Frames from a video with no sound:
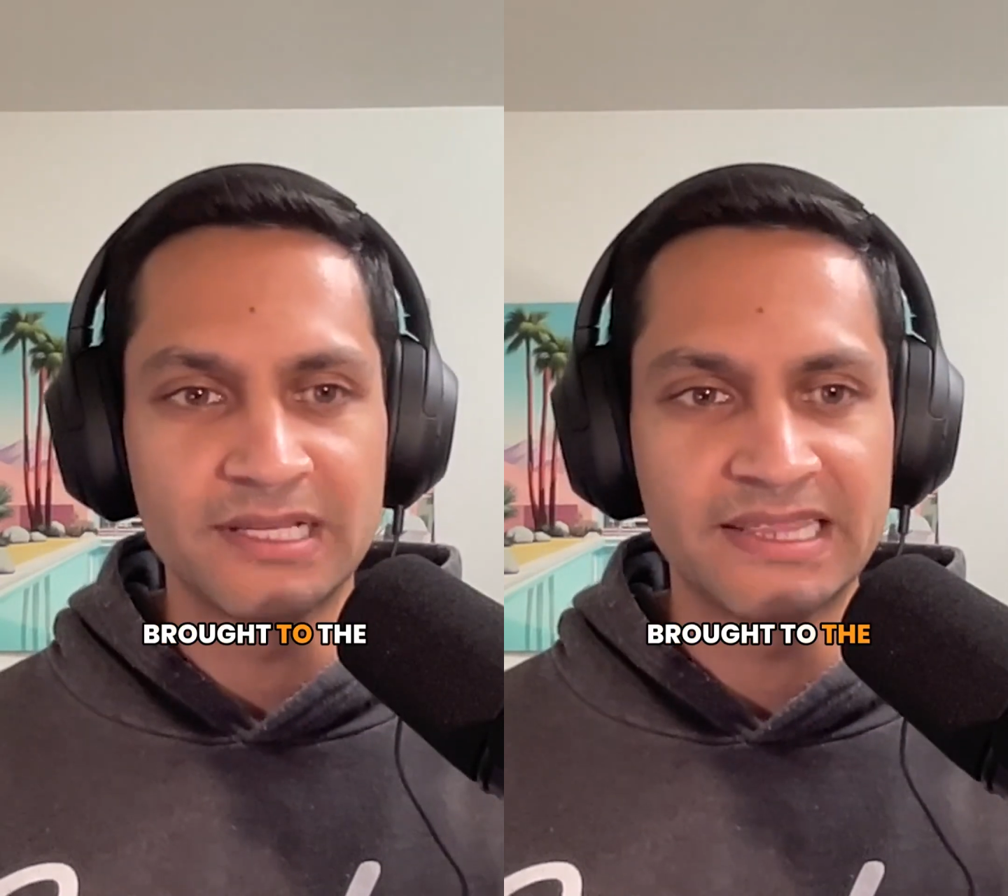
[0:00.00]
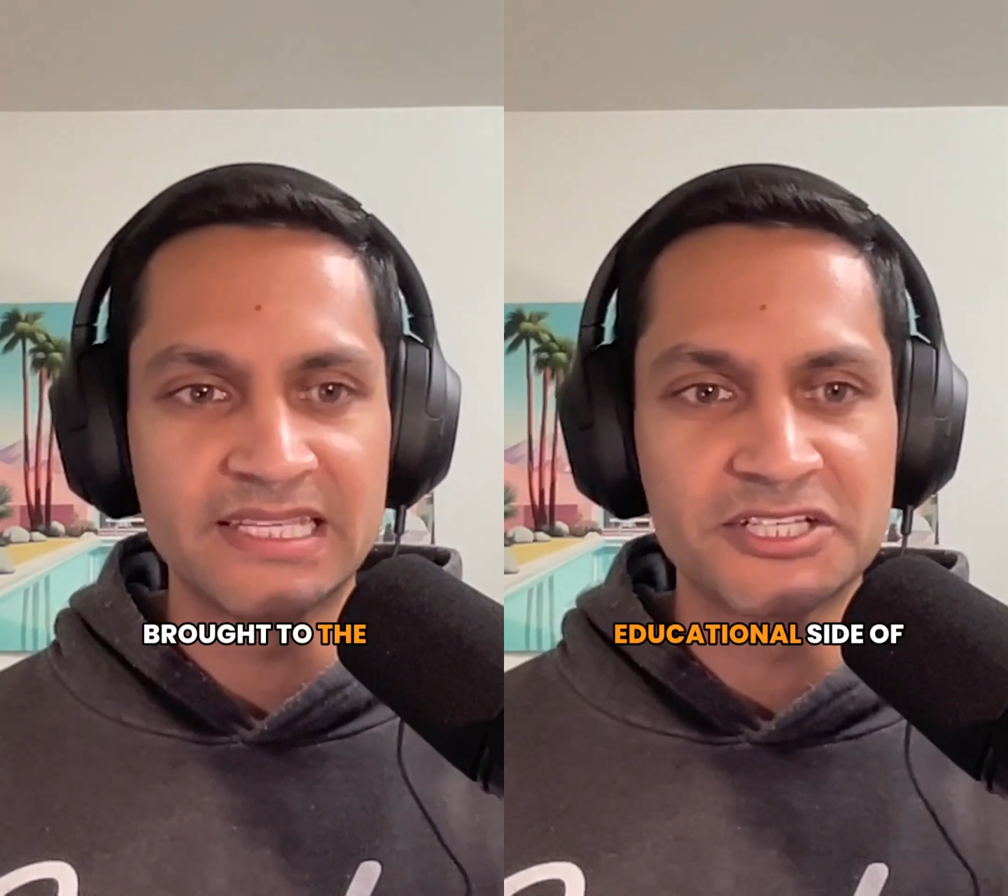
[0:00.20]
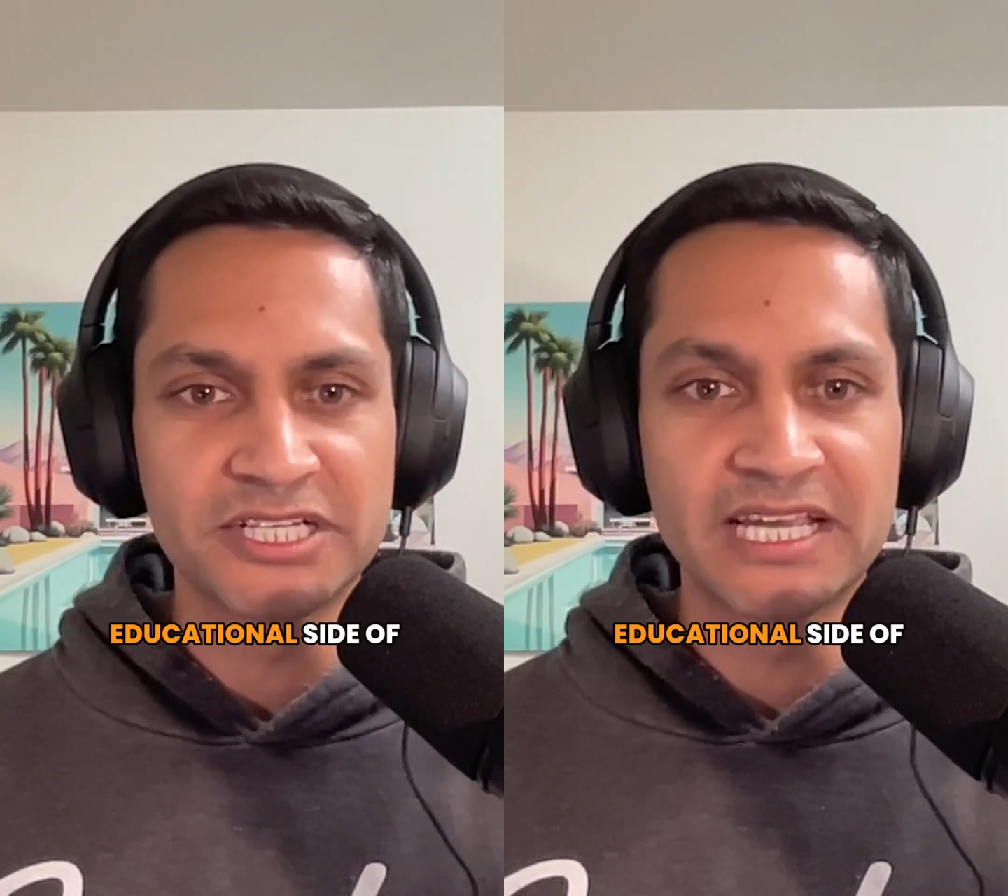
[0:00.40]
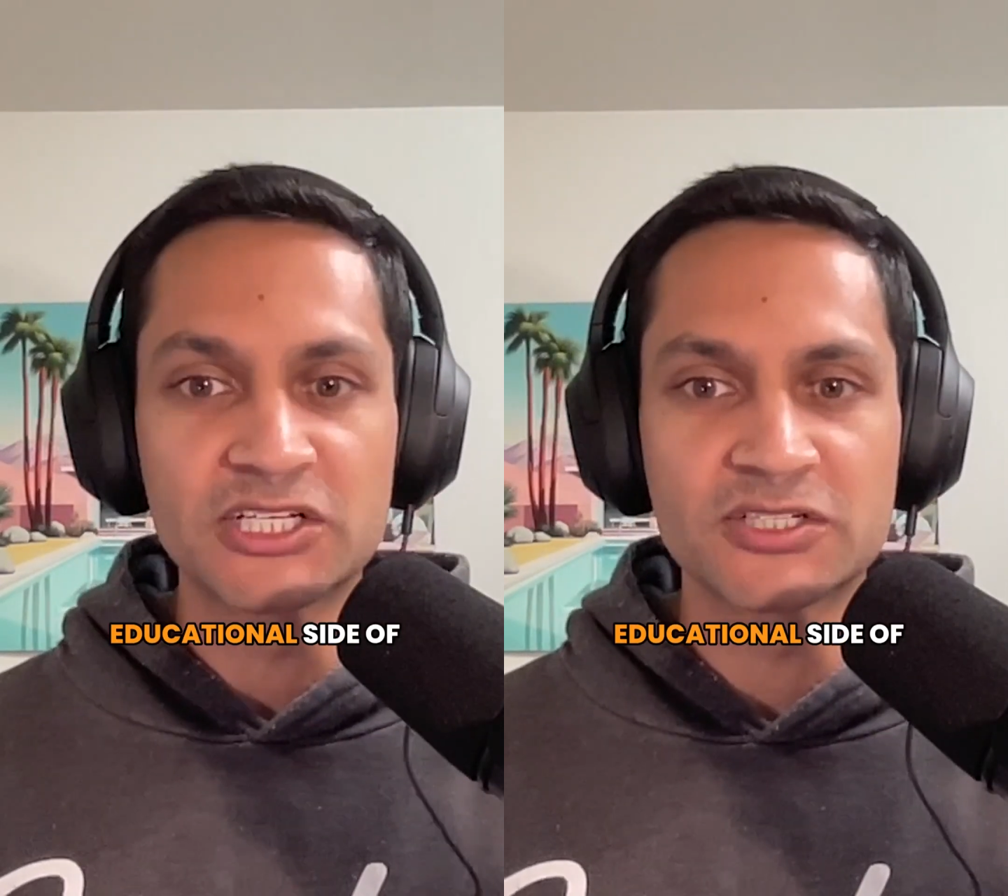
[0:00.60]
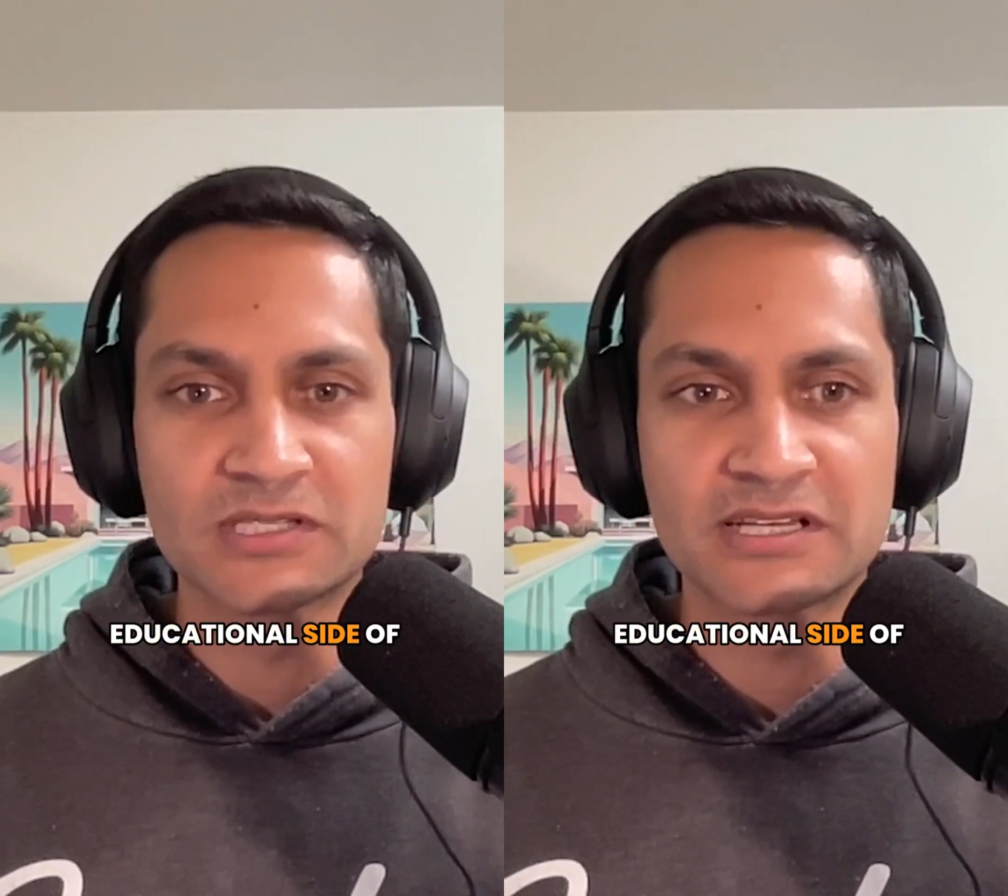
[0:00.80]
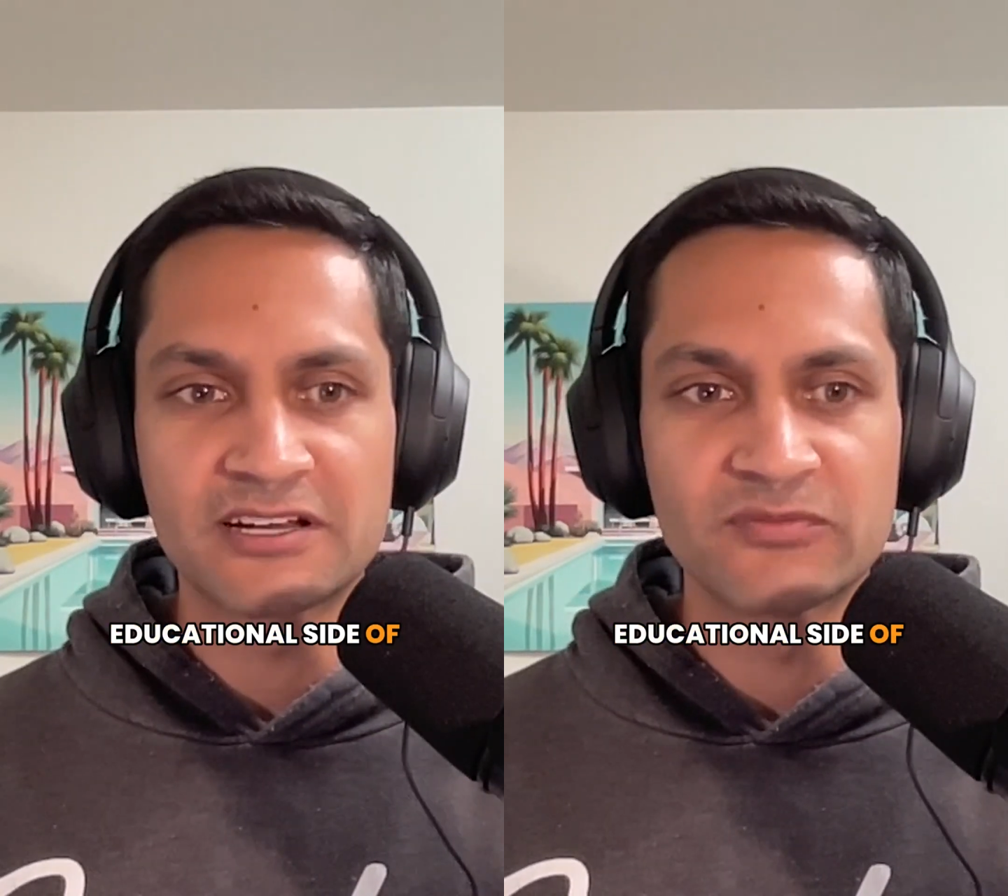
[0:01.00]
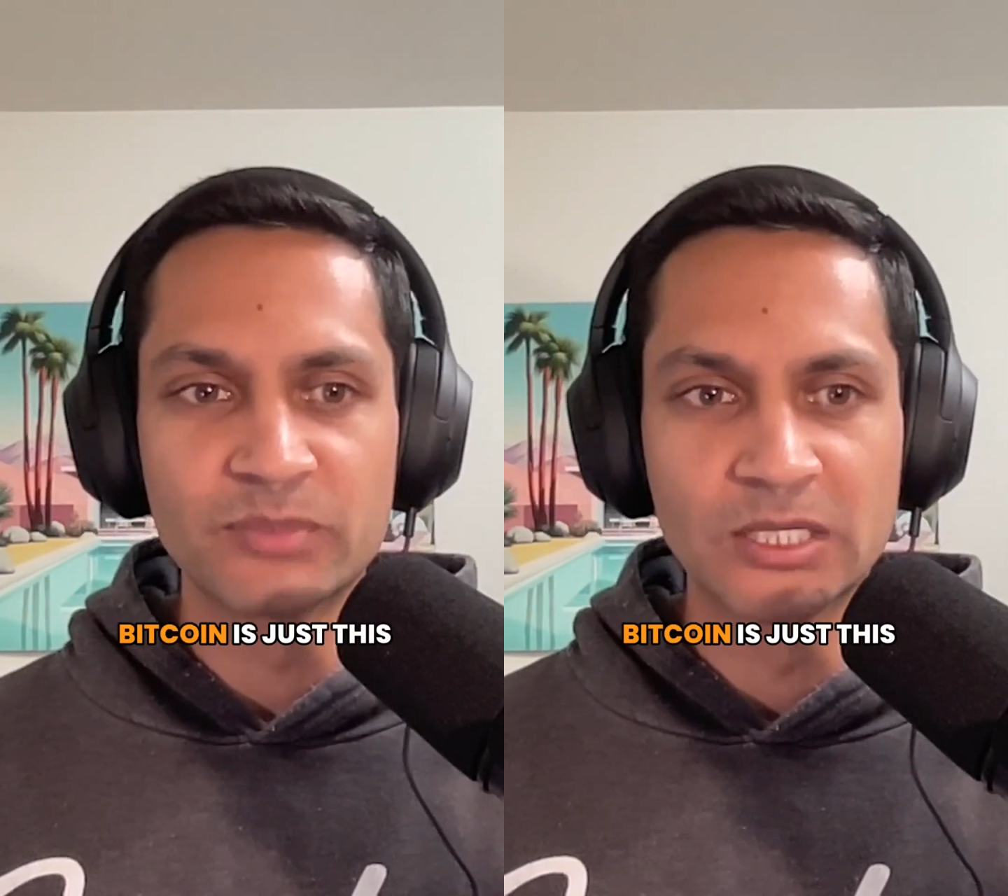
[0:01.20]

like the educational side of